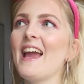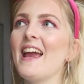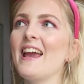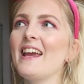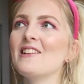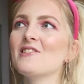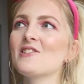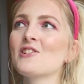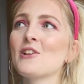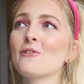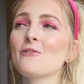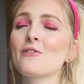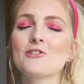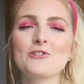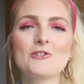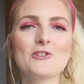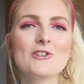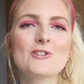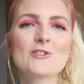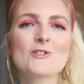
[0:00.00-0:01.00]
And she
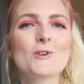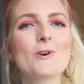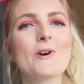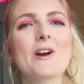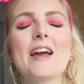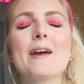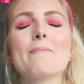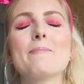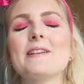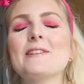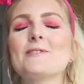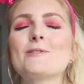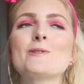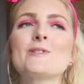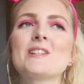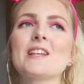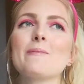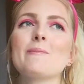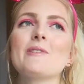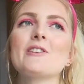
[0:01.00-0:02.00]
was just so happy to
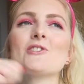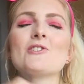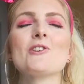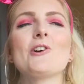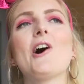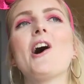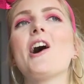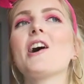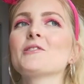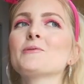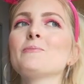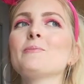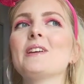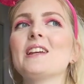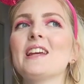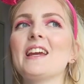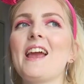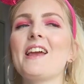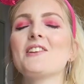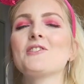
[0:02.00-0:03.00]
see me. She hugged
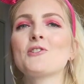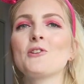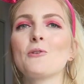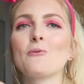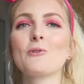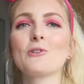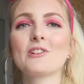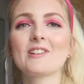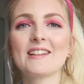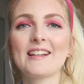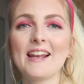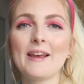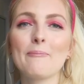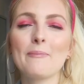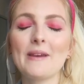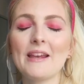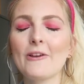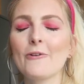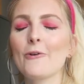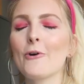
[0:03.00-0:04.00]
me and she wouldn't let
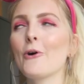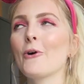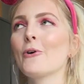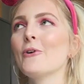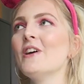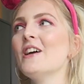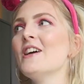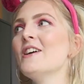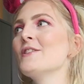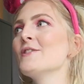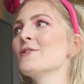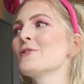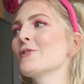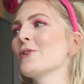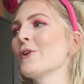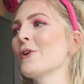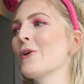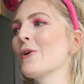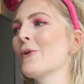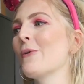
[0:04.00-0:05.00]
me go.
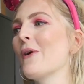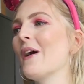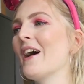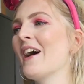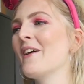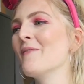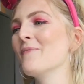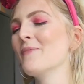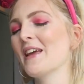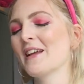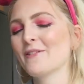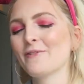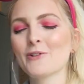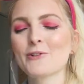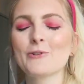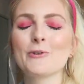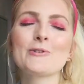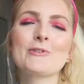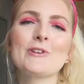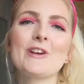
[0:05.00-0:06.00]
So that
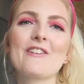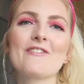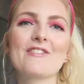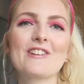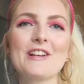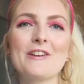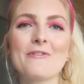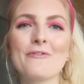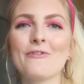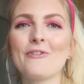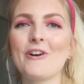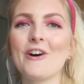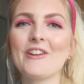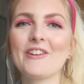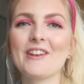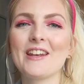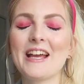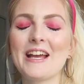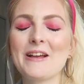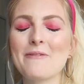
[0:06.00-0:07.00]
was also a really
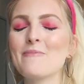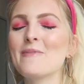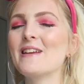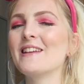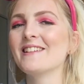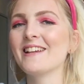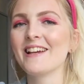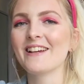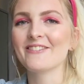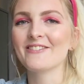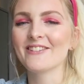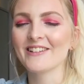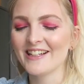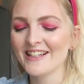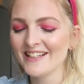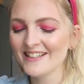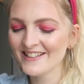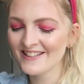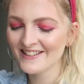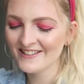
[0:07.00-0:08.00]
fun meet and
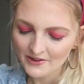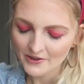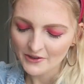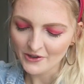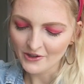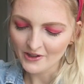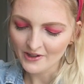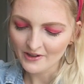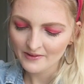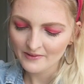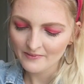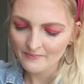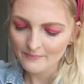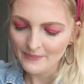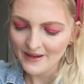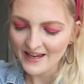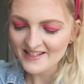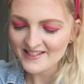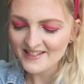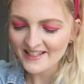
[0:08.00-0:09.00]
greet. Your
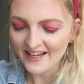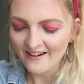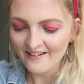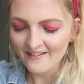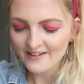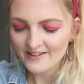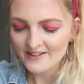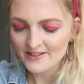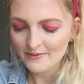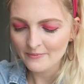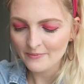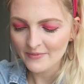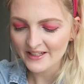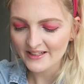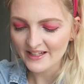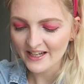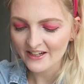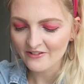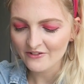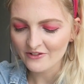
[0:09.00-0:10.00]
best character
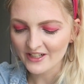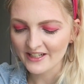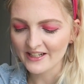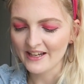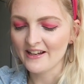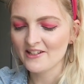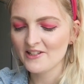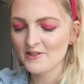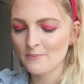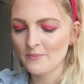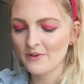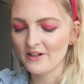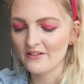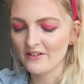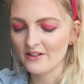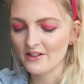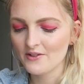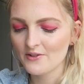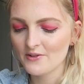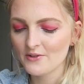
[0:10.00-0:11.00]
meet and greet
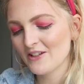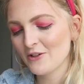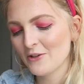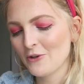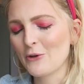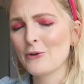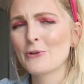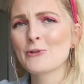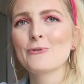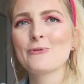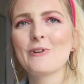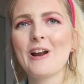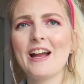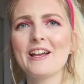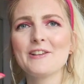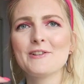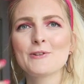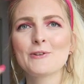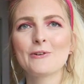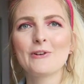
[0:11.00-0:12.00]
experience. Oh,
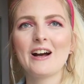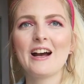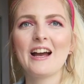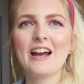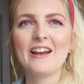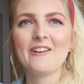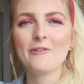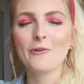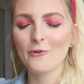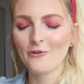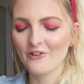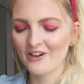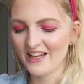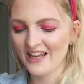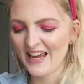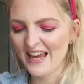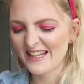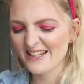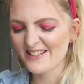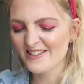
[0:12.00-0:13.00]
right. So I
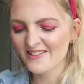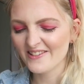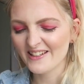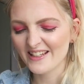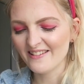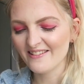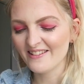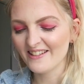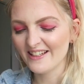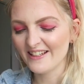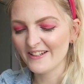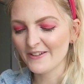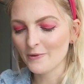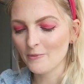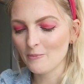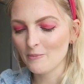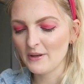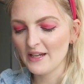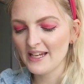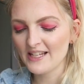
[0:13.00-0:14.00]
already answered that a
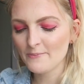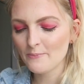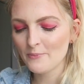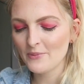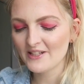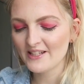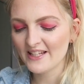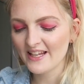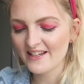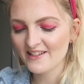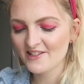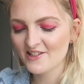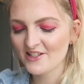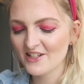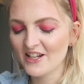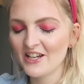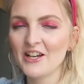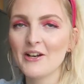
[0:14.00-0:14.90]
little bit. But yes,